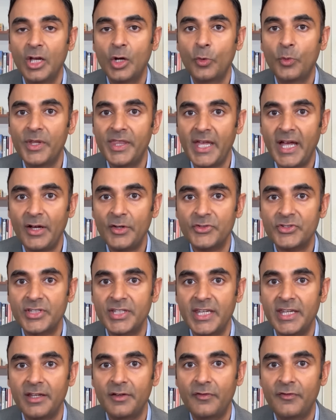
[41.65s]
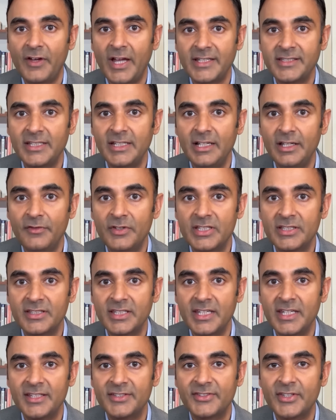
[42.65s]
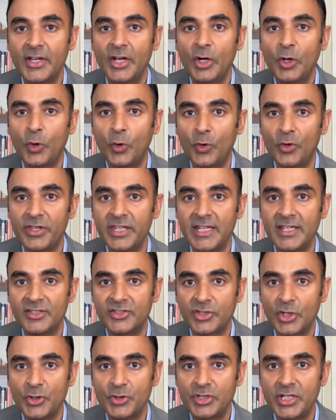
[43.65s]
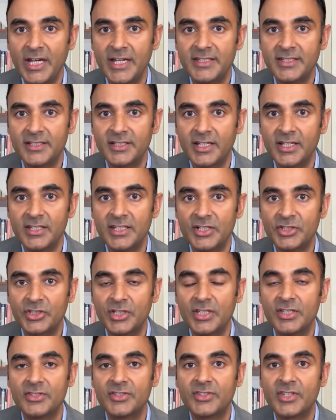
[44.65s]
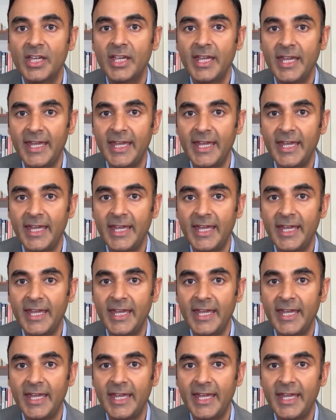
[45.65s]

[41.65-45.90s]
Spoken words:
without seeing fatty liver disease or the associated conditions,